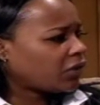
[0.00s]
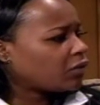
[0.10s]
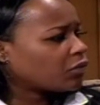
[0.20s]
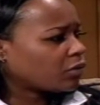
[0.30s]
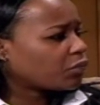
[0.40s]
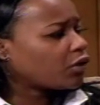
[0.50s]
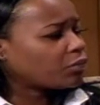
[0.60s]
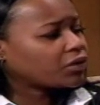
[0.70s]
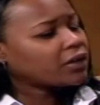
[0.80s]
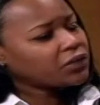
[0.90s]
think were
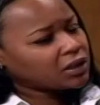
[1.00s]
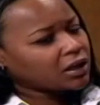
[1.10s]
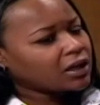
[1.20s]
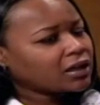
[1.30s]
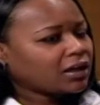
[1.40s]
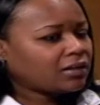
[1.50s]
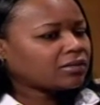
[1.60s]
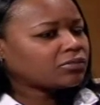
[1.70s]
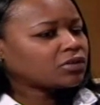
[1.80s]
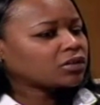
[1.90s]
appropriate, then I kind
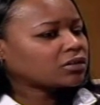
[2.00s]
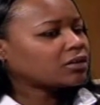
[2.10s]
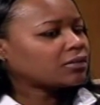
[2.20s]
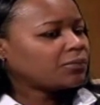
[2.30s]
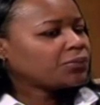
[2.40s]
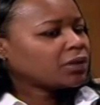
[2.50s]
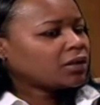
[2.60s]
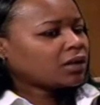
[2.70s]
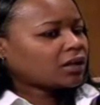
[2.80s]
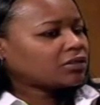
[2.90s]
of took the,
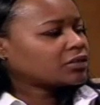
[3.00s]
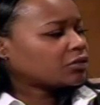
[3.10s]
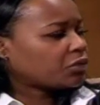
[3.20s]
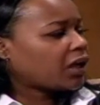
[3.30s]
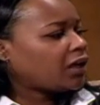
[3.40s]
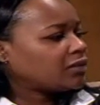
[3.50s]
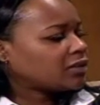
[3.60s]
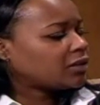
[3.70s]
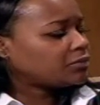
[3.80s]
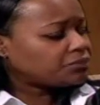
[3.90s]
I took the
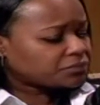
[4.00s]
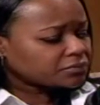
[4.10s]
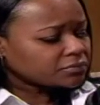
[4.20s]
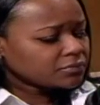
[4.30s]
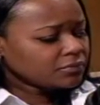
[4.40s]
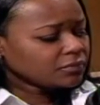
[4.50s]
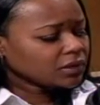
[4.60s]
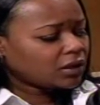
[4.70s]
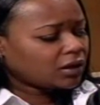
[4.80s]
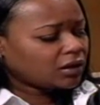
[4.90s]
reins and
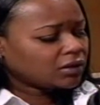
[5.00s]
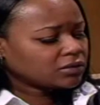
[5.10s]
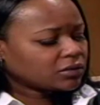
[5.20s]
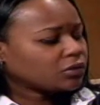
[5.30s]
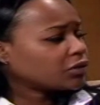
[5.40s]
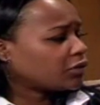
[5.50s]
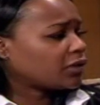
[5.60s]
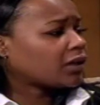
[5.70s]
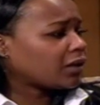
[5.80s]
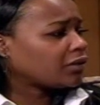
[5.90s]
uh, told her
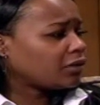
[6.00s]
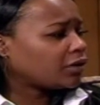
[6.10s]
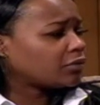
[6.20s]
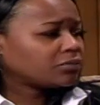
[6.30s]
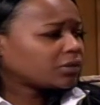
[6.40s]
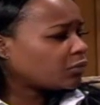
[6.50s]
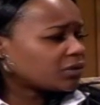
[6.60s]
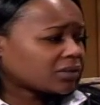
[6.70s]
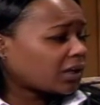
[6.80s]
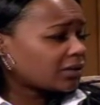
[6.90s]
that I, you know, it
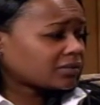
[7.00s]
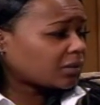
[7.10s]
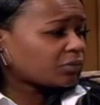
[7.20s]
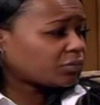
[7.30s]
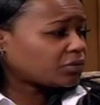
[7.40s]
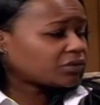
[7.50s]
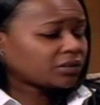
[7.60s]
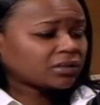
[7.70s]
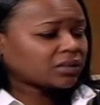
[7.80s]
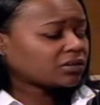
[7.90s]
was not acceptable.
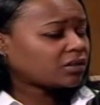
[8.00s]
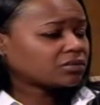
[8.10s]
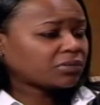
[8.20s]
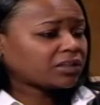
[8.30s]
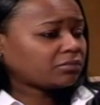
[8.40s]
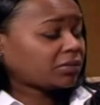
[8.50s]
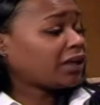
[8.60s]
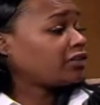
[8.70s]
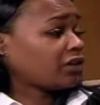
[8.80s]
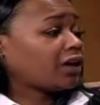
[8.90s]
She could not talk to my,
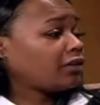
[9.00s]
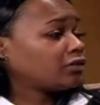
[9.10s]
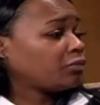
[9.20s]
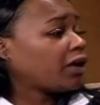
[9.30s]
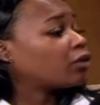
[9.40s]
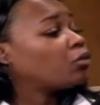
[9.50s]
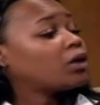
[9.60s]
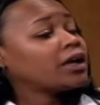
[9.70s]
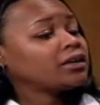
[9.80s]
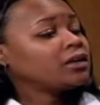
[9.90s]
my child, no matter
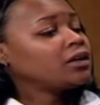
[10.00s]
what